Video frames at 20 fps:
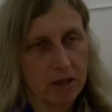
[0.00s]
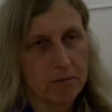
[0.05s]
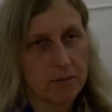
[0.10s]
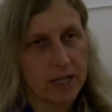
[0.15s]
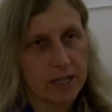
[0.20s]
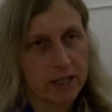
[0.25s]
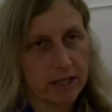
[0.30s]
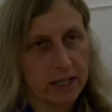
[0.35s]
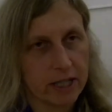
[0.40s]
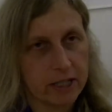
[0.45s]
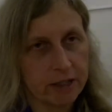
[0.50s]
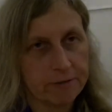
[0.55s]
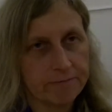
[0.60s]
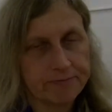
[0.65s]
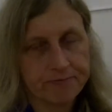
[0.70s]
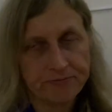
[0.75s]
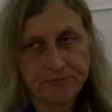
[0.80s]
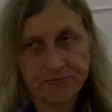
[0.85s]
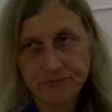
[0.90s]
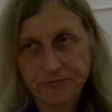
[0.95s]
mantra
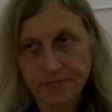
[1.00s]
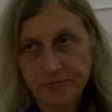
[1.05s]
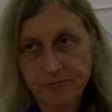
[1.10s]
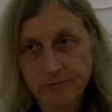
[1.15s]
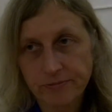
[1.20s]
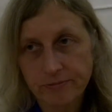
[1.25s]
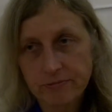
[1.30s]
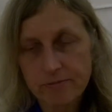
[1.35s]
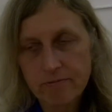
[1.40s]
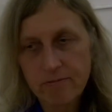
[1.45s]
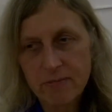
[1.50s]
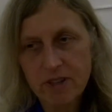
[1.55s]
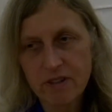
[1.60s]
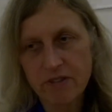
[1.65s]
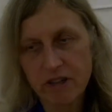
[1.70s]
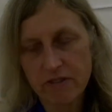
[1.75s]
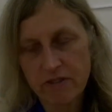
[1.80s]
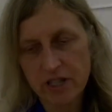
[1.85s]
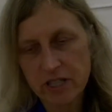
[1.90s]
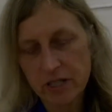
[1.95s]
Jesus Christ for
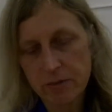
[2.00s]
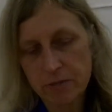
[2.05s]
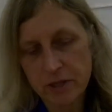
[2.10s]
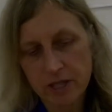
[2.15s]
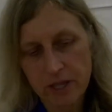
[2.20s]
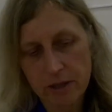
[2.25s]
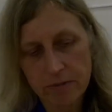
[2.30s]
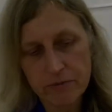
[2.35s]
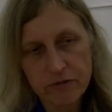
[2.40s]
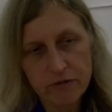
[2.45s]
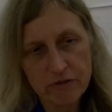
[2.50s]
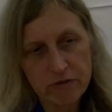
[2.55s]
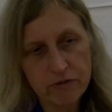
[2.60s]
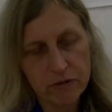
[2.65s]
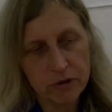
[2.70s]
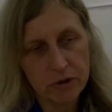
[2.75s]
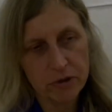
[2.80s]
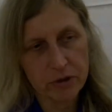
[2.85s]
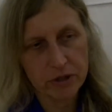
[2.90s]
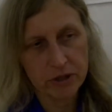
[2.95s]
I'm so
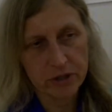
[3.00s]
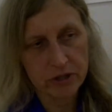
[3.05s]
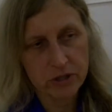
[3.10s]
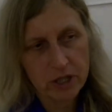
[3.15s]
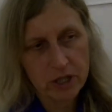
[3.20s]
ugly.